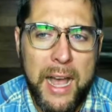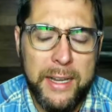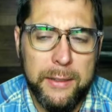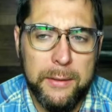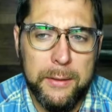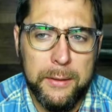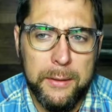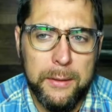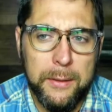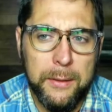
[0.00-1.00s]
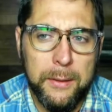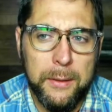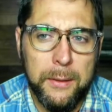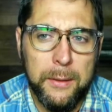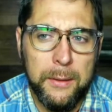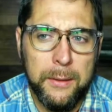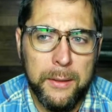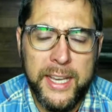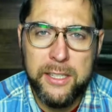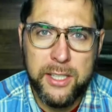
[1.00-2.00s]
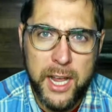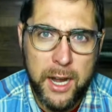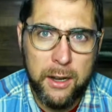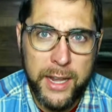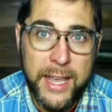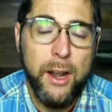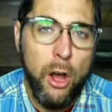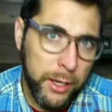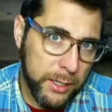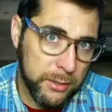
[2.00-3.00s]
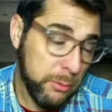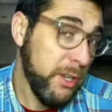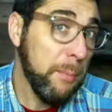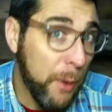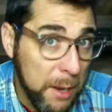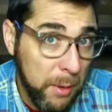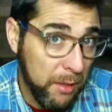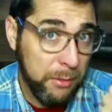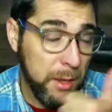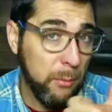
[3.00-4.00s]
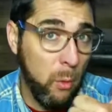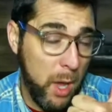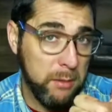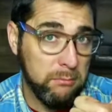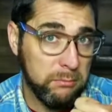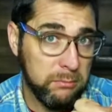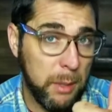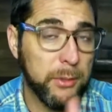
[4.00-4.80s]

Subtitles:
But He's there in August. So it's not Pride Month, number one.